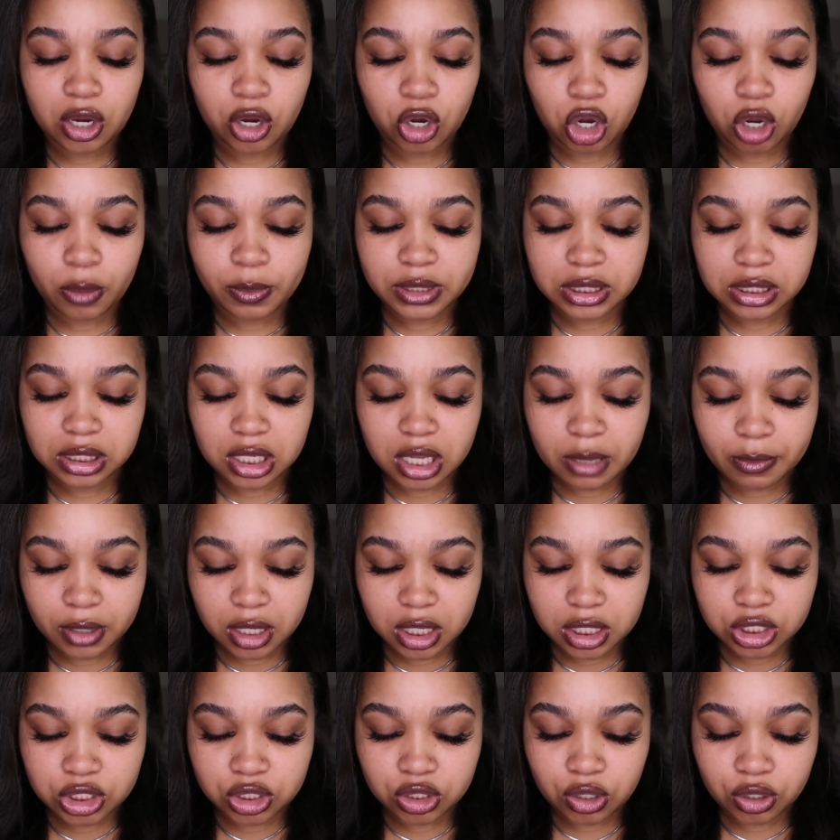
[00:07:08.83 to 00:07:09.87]
herbs look i'm
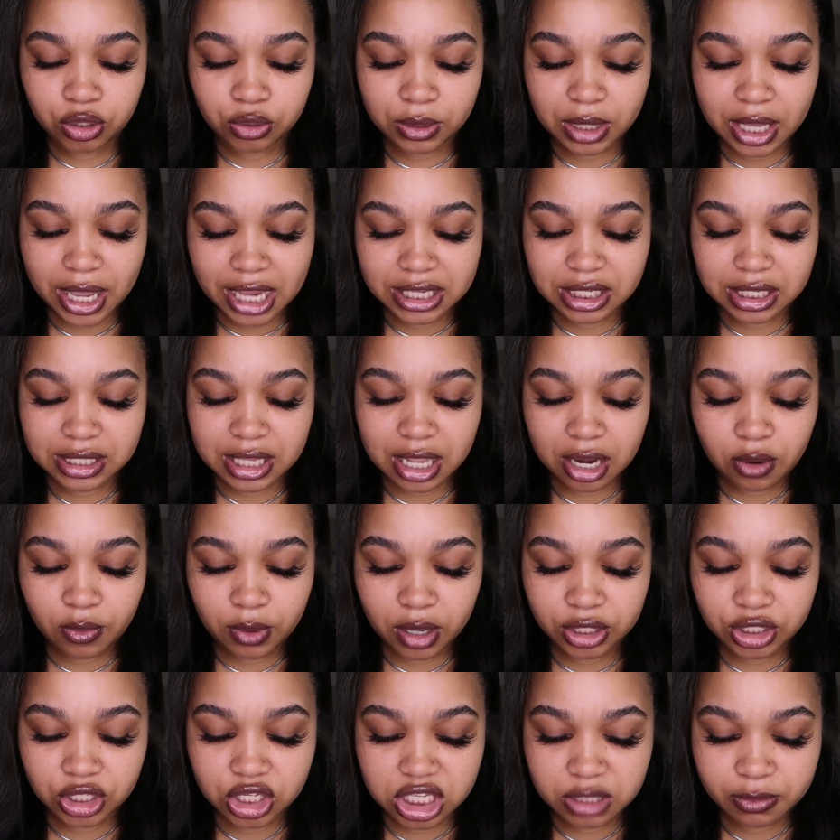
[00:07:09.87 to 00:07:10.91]
going to show you guys because i don't
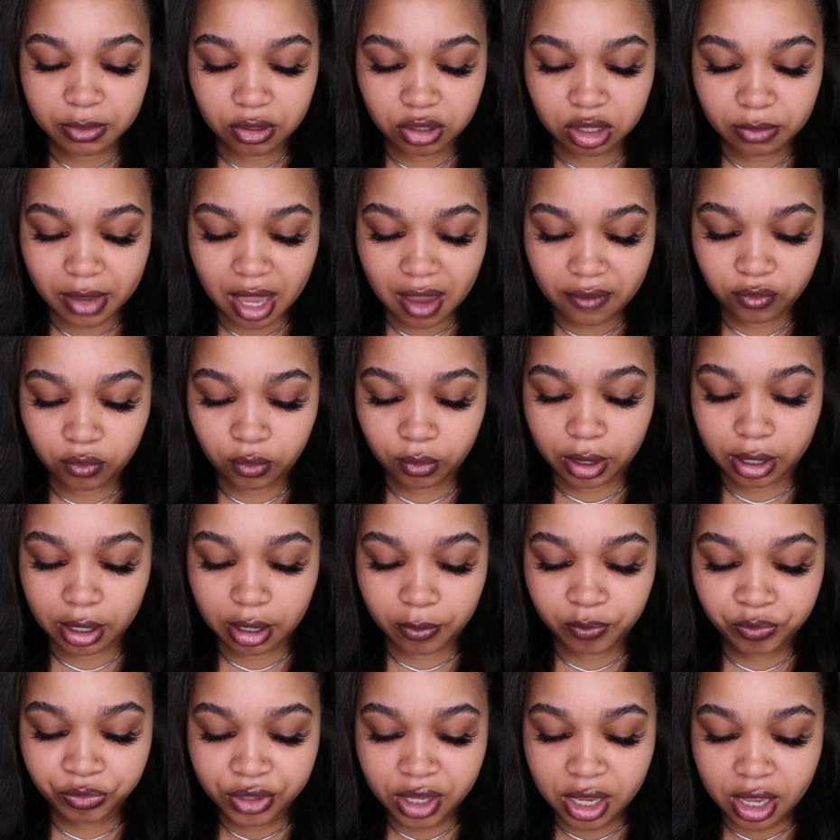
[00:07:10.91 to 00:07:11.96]
want to just feel them
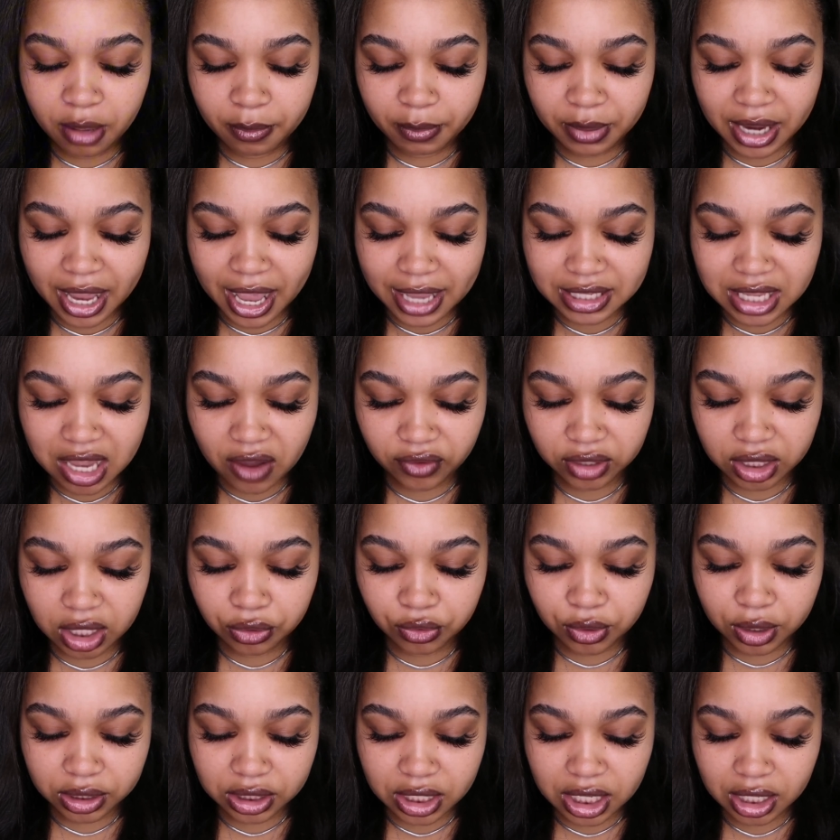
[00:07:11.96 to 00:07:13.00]
everywhere but it has everything
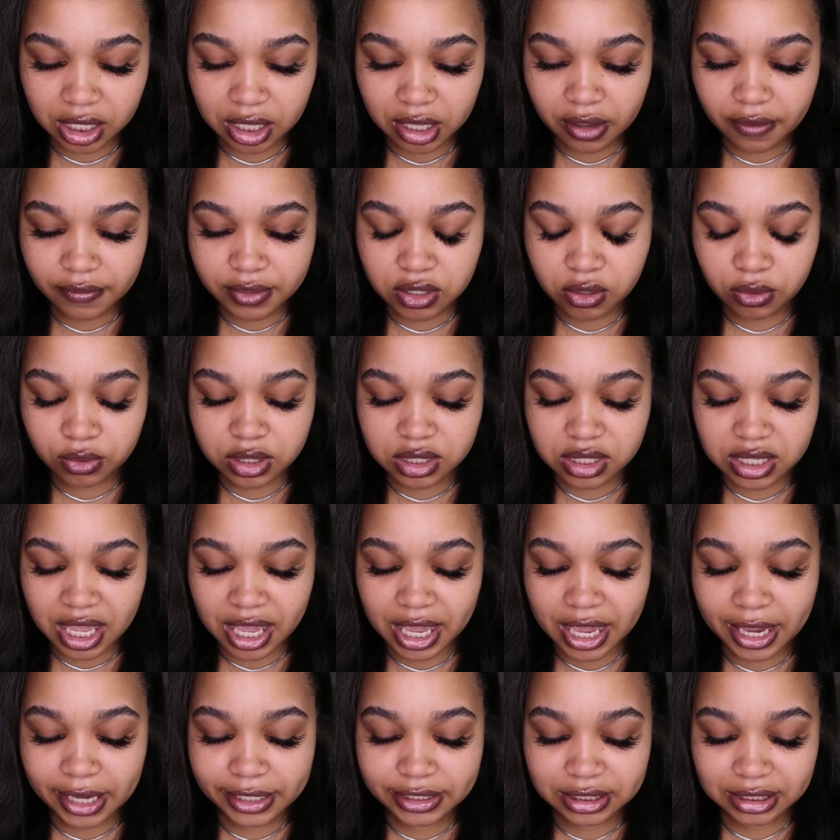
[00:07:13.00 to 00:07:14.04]
you could think of so
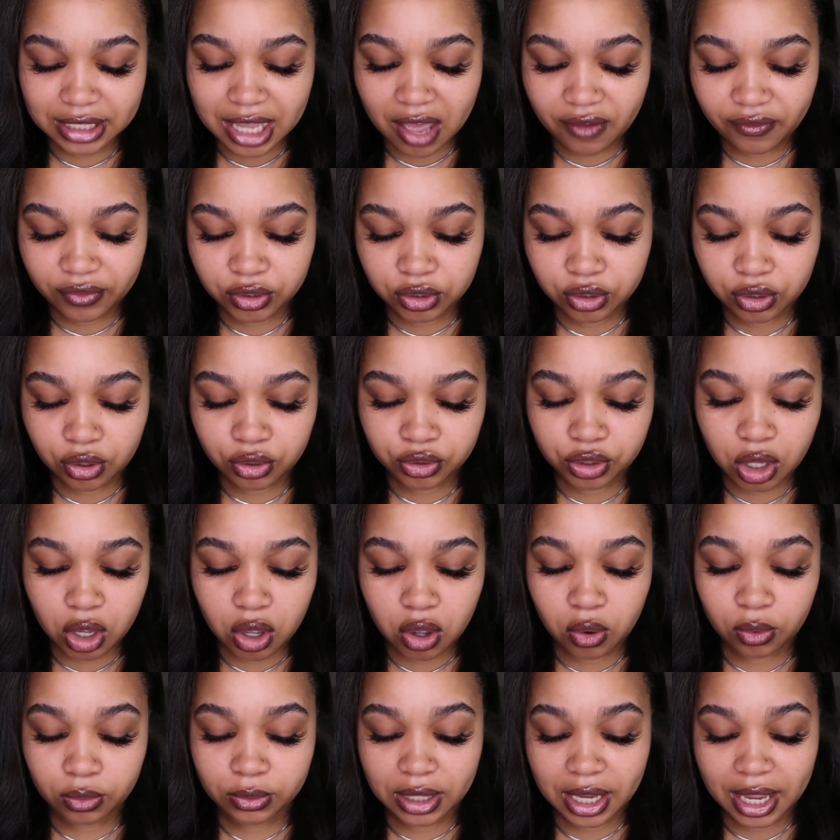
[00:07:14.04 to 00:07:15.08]
sage lavender the
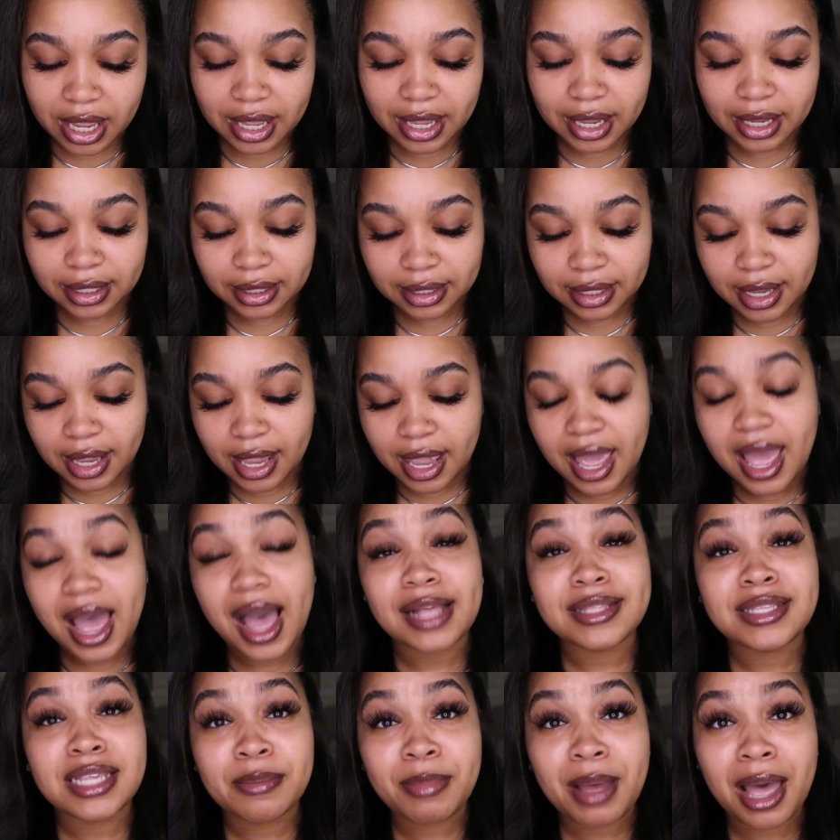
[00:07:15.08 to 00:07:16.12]
whole nine
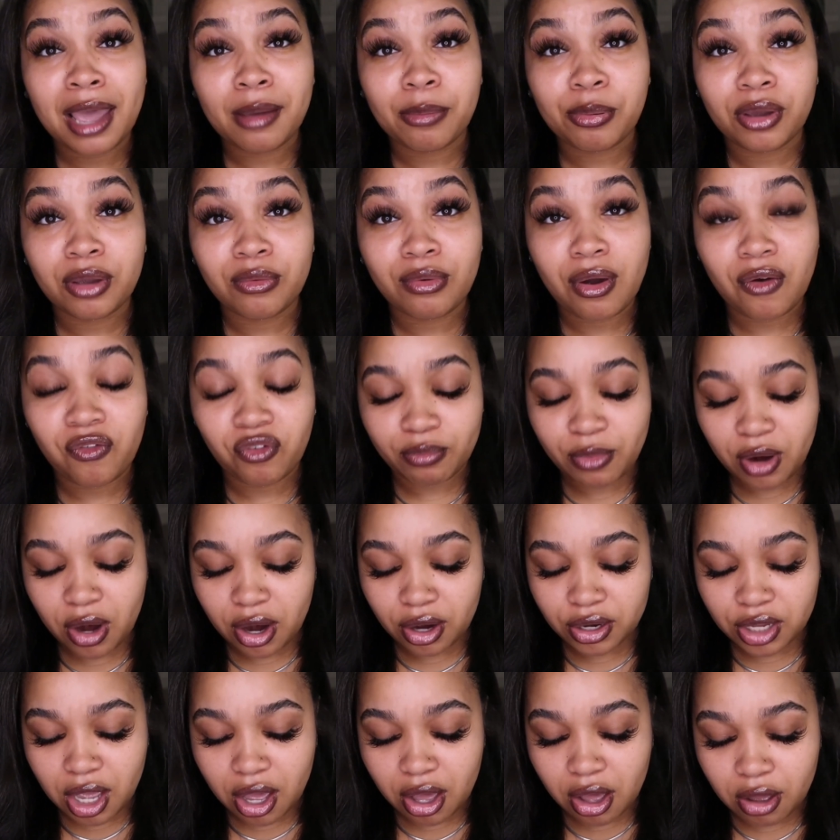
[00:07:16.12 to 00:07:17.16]
i did buy a pre-roll from
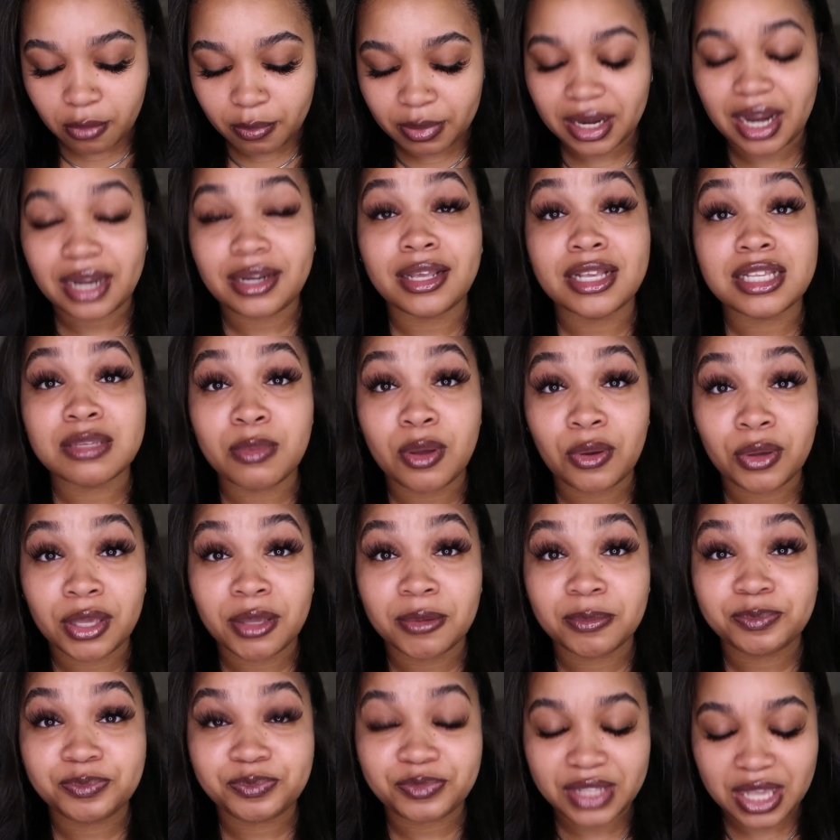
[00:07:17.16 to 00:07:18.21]
her y'all but i did smoke
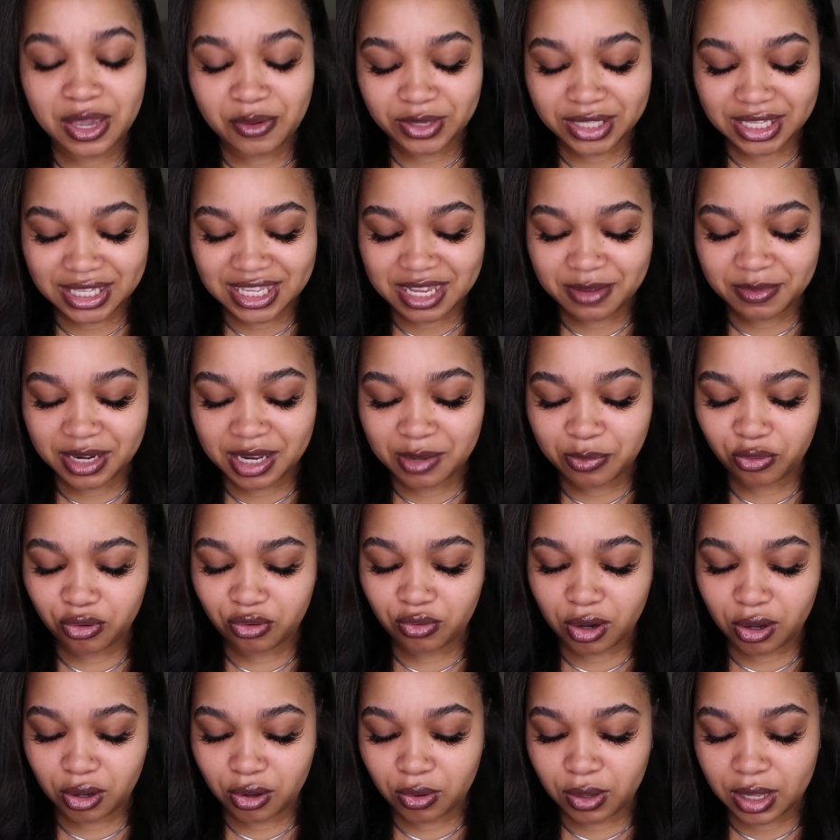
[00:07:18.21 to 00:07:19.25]
it it was a cbd
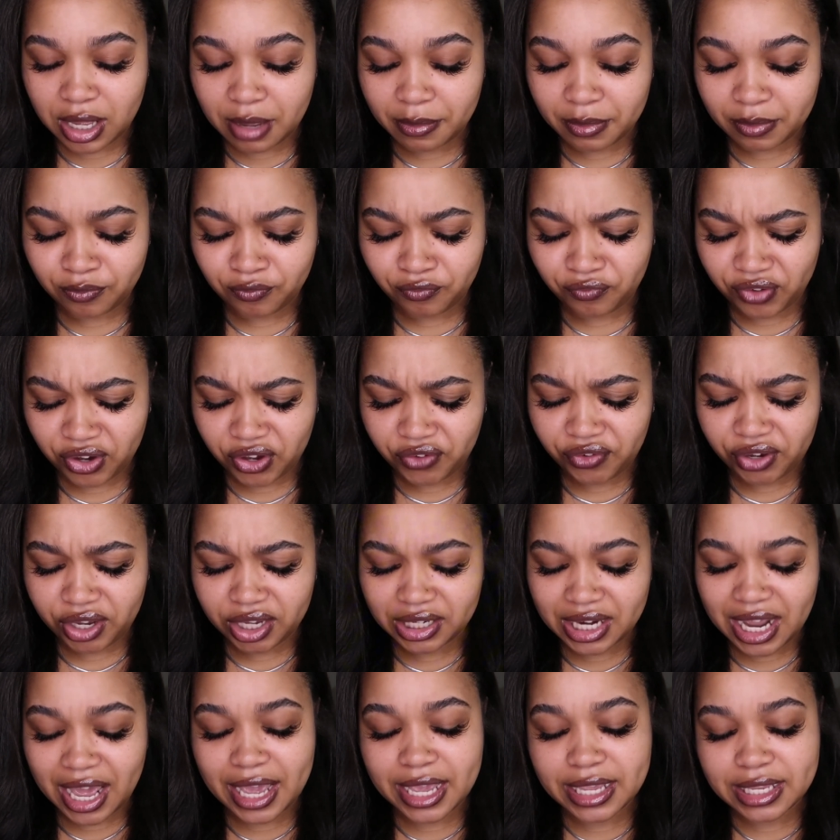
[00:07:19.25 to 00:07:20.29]
pre-roll um very
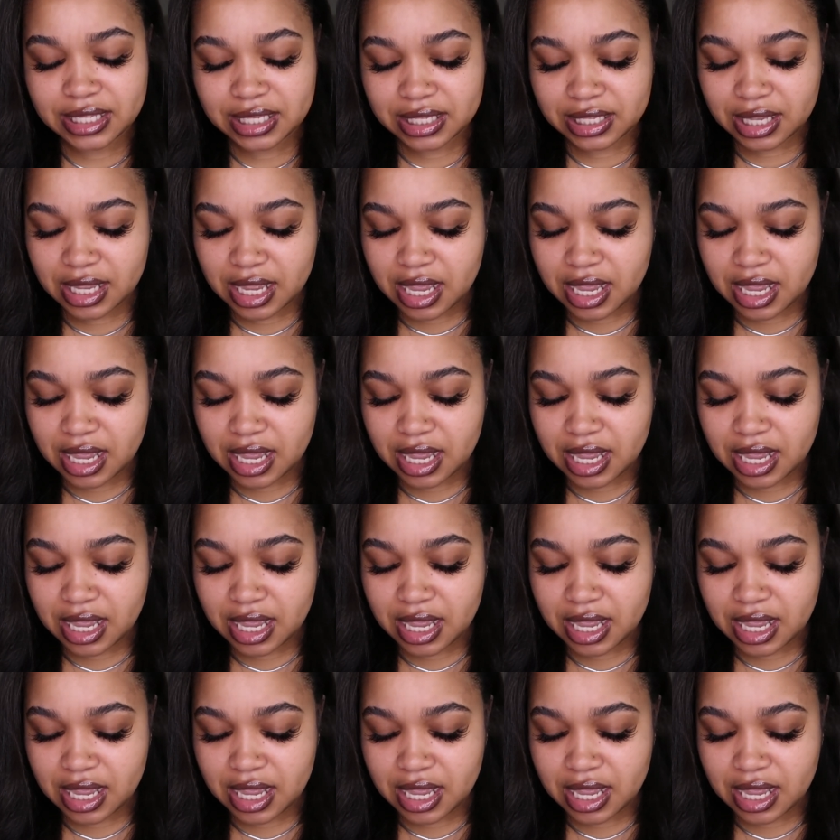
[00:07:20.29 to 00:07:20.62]
very nice